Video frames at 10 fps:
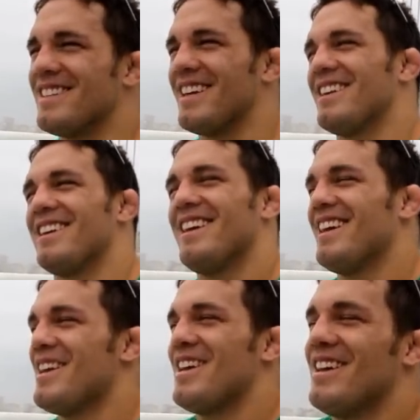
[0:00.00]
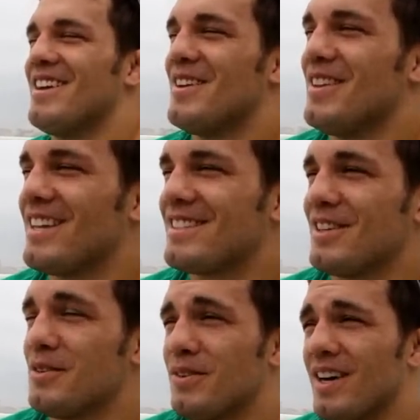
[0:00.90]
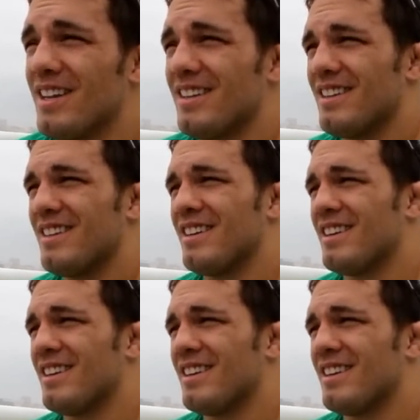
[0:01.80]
That's a good fight. Jeez,